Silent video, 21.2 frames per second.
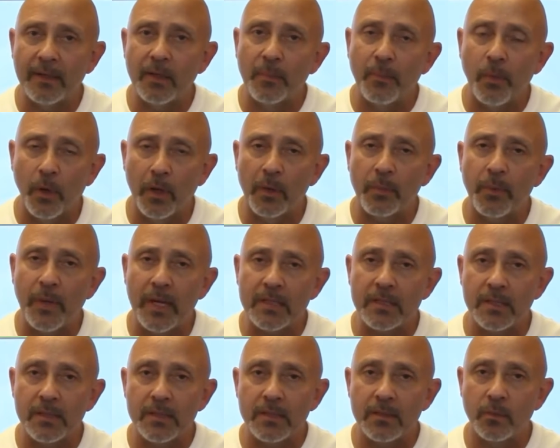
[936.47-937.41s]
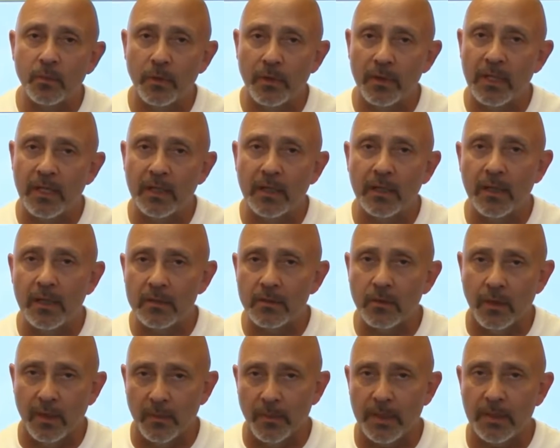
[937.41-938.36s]
The point of presence where the internet's
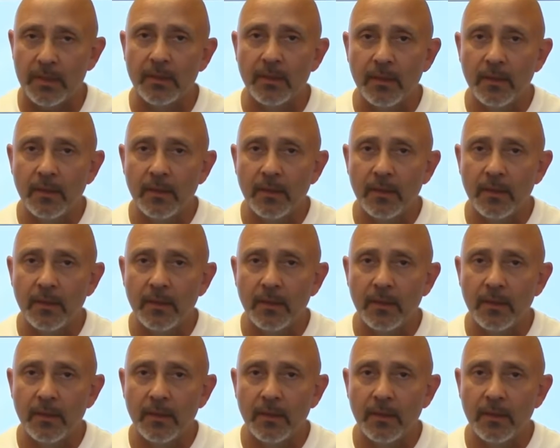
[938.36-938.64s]
going to be.